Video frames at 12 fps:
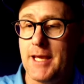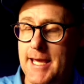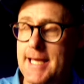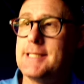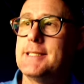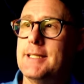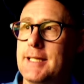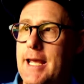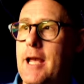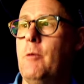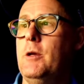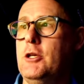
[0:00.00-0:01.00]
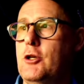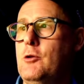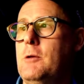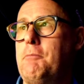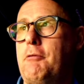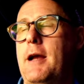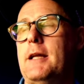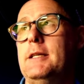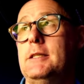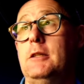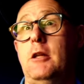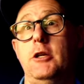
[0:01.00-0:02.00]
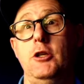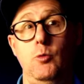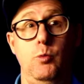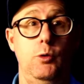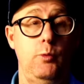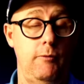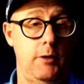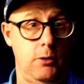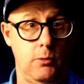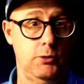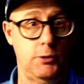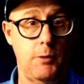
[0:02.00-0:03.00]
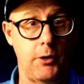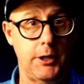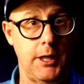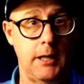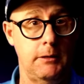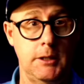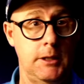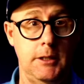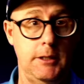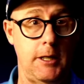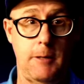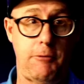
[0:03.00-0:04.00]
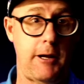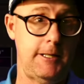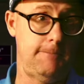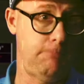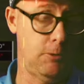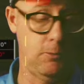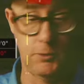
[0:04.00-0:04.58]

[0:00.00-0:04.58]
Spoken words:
It's allowing you to practice like you would with a launch monitor. You know, practice ball